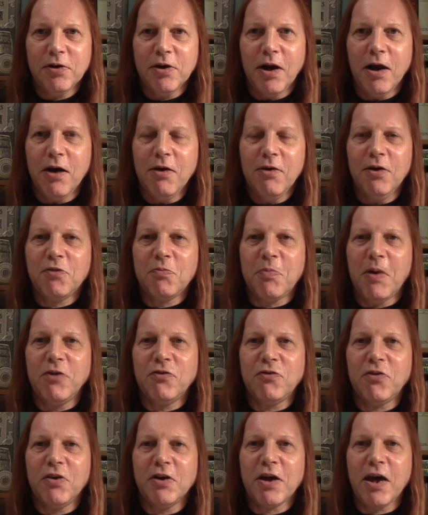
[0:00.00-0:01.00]
You know, it's
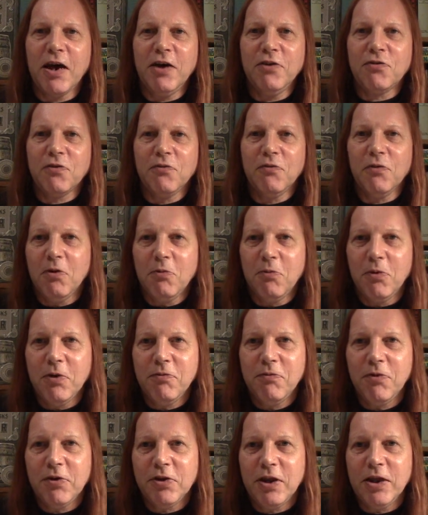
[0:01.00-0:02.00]
basically a case of, look,
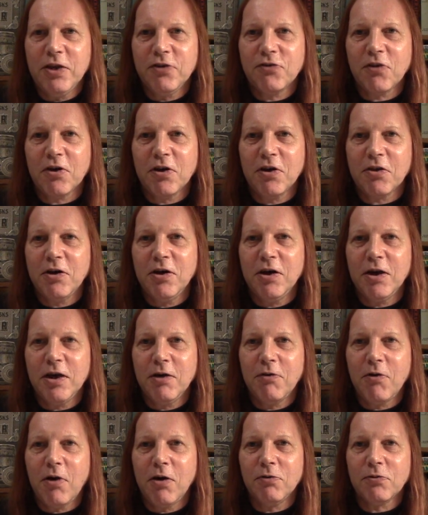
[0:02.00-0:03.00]
we're releasing a thirty
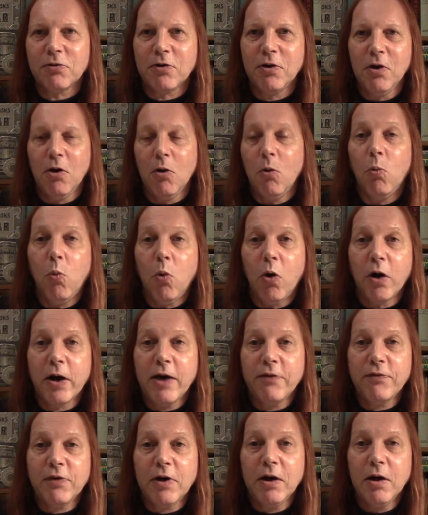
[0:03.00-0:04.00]
year old
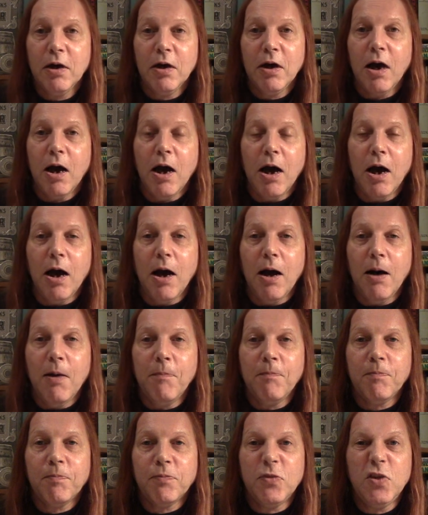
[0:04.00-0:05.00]
whatever,
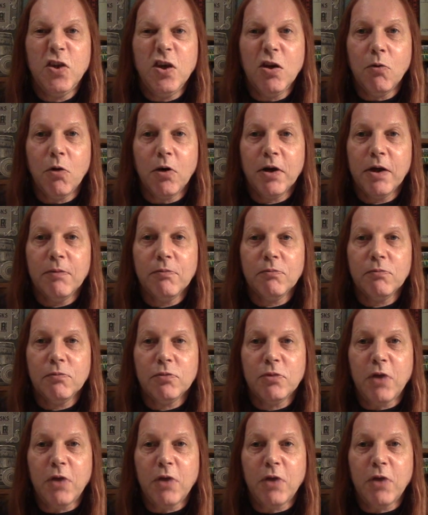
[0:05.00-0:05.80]
um, do you want it,